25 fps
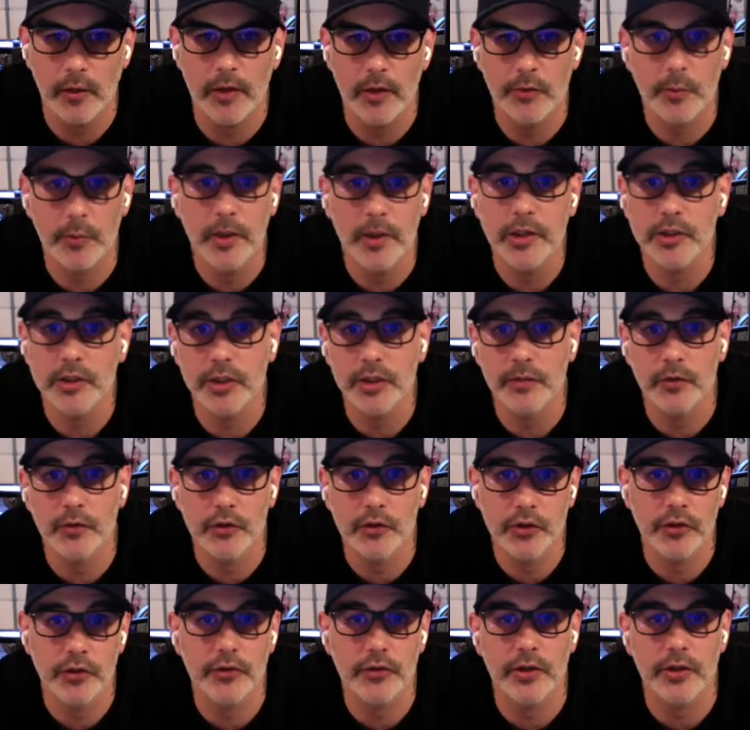especially if you're
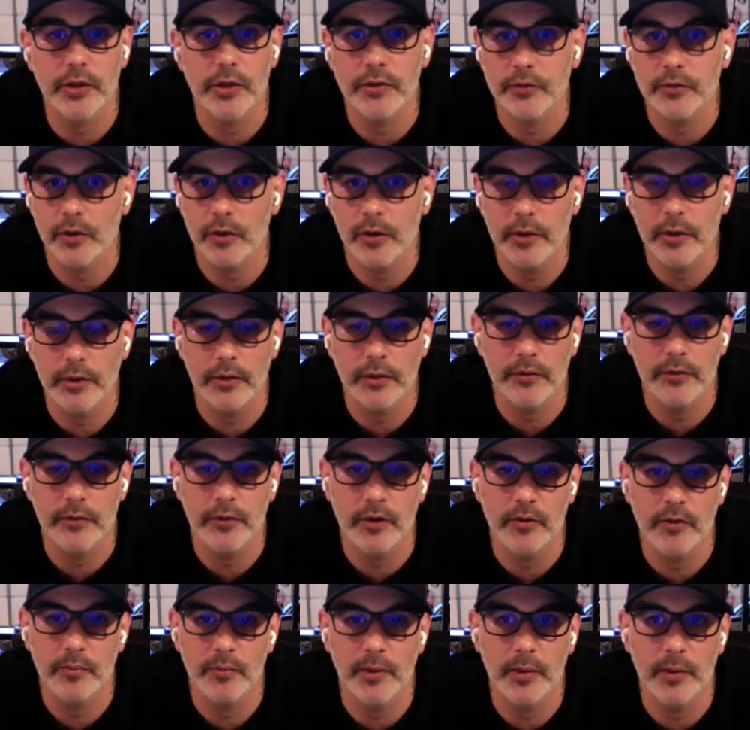just getting started in
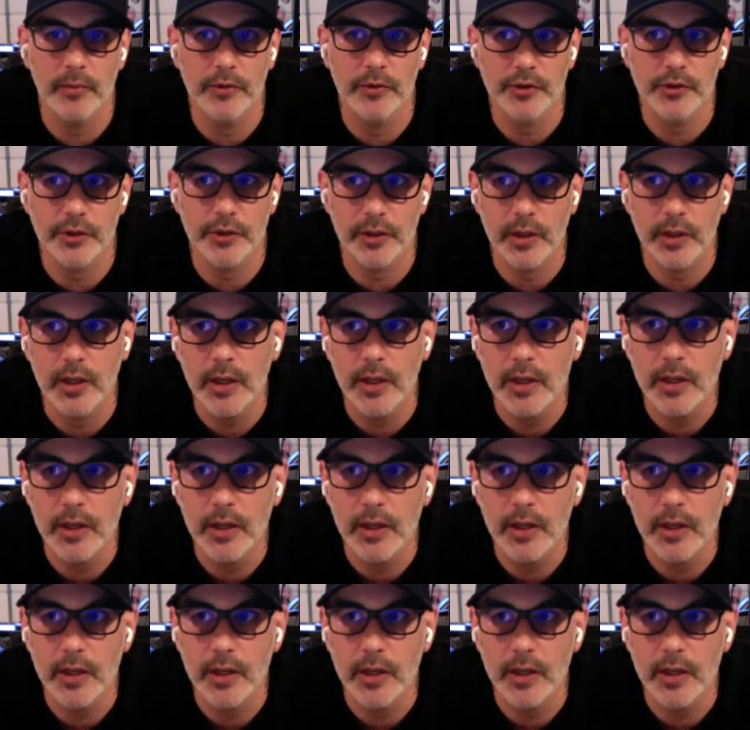self-publishing,